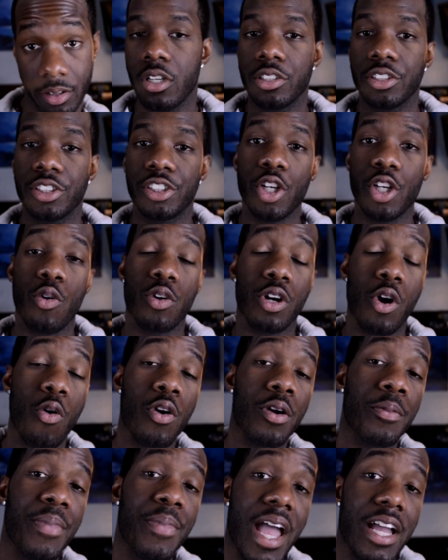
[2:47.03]
So
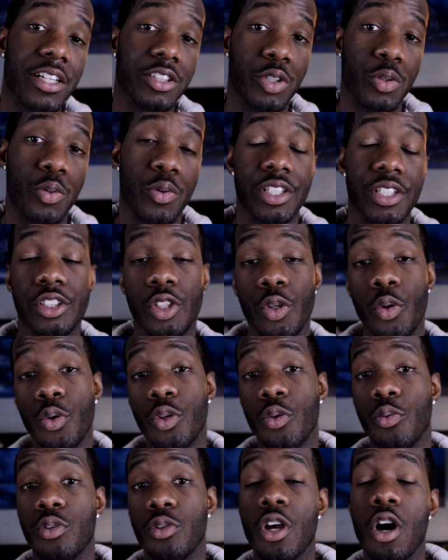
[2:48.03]
going back to it's who
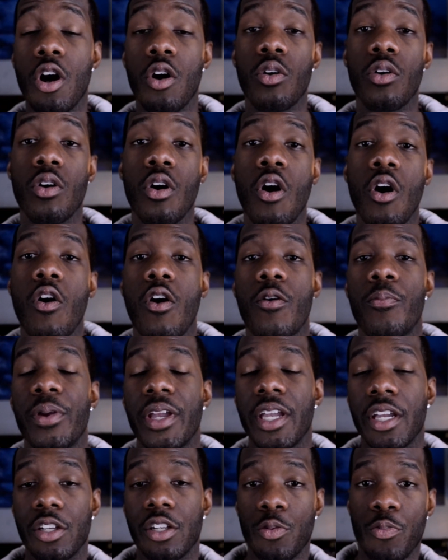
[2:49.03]
you know or
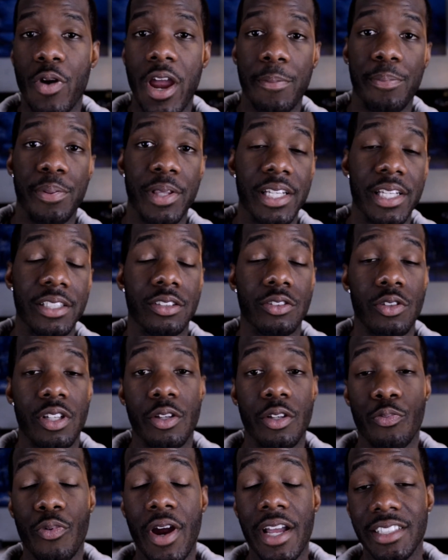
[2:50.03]
being in the right place at
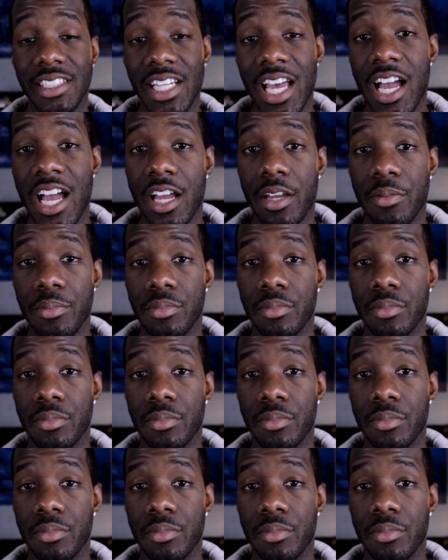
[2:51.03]
the right time,